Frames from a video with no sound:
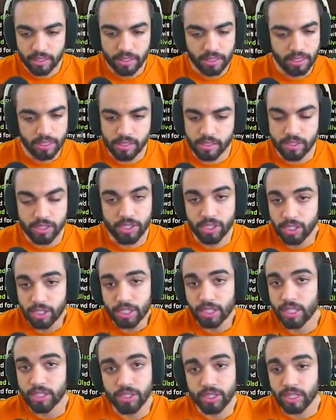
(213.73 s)
It's
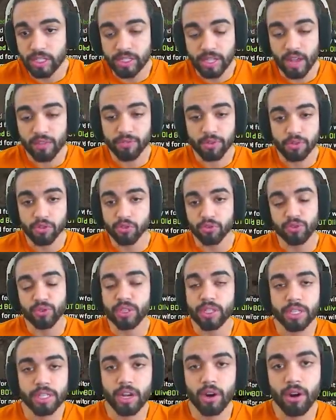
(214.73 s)
these headphones
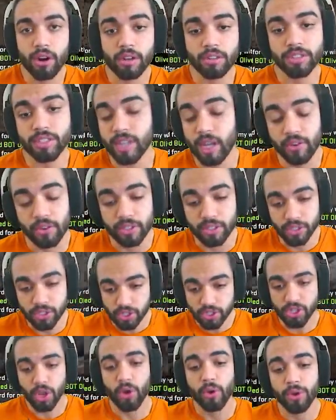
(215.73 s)
really are sounding
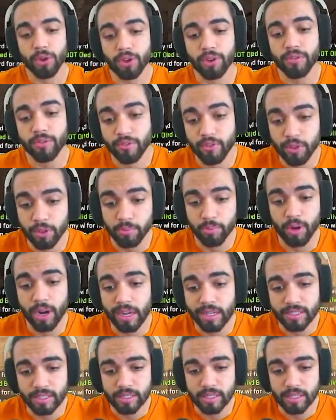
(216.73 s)
so good for the price.